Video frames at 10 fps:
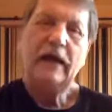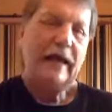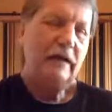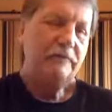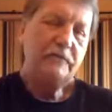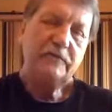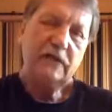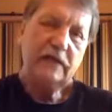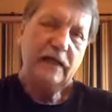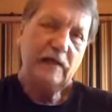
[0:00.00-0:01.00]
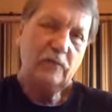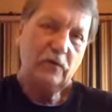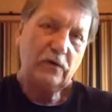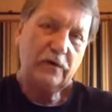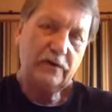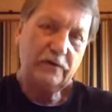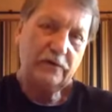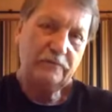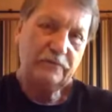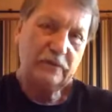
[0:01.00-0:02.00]
after you've done the hammer on
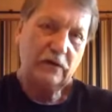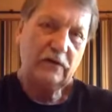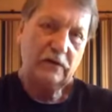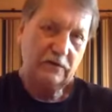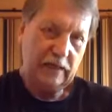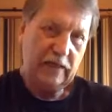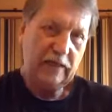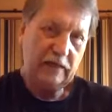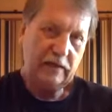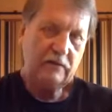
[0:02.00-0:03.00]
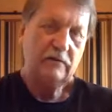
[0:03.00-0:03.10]
here on the A,